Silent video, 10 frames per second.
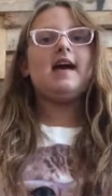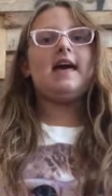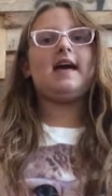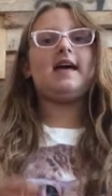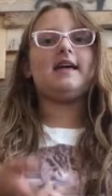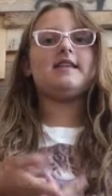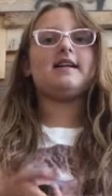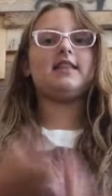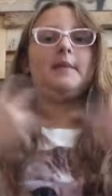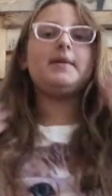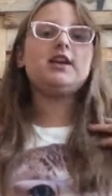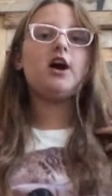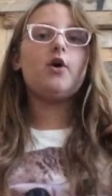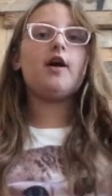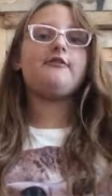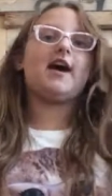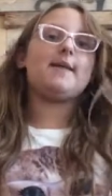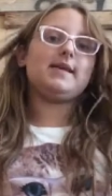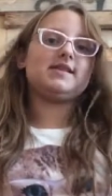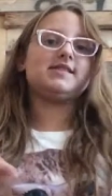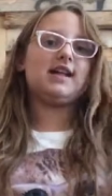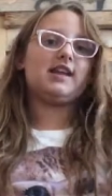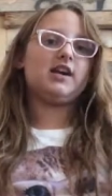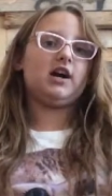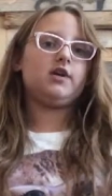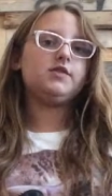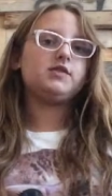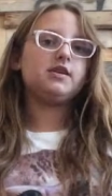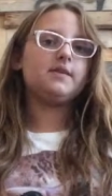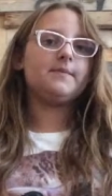And let me know if I missed any codes.